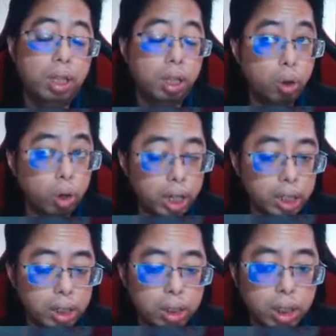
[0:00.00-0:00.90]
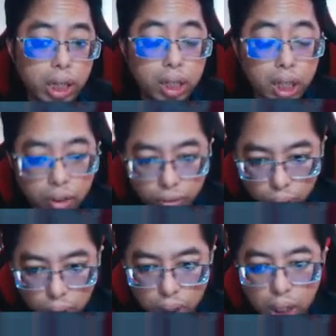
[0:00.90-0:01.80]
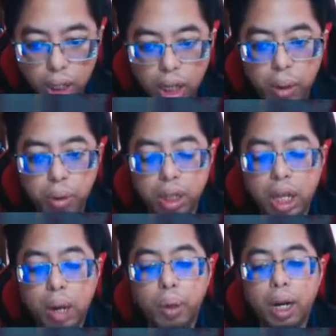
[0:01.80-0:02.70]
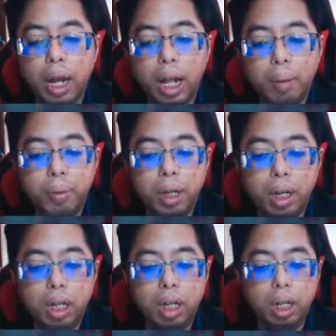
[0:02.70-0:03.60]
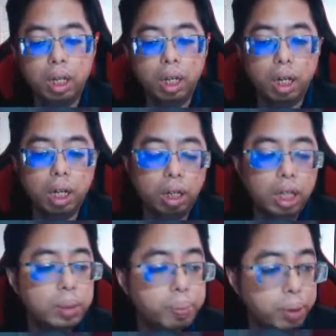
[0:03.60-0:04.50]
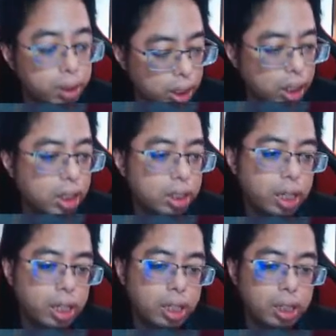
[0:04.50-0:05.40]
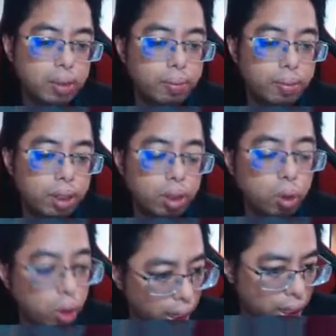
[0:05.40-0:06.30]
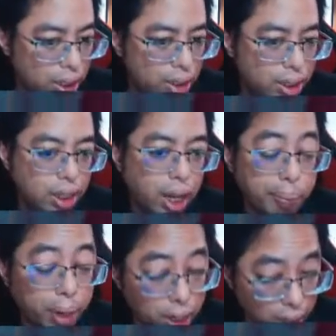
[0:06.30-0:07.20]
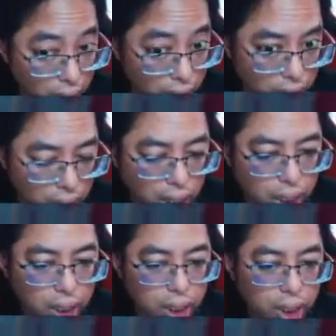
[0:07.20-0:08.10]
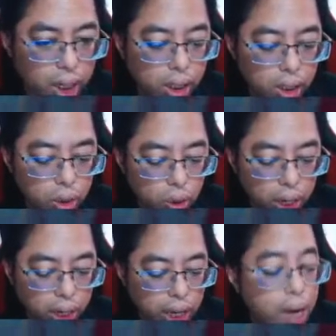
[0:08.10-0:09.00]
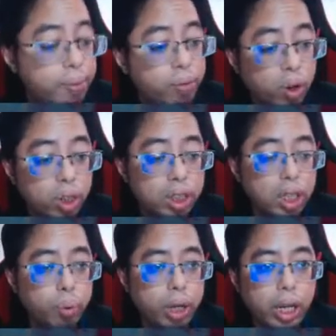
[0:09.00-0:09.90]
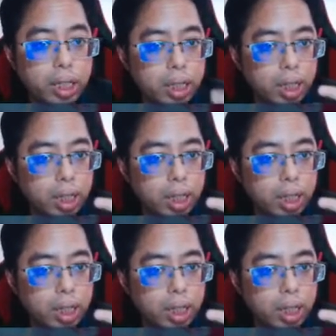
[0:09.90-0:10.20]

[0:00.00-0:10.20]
organisms eating the fruit, they will help in dispersing the seed. Like us, like monkeys, like any herbivores, they will eat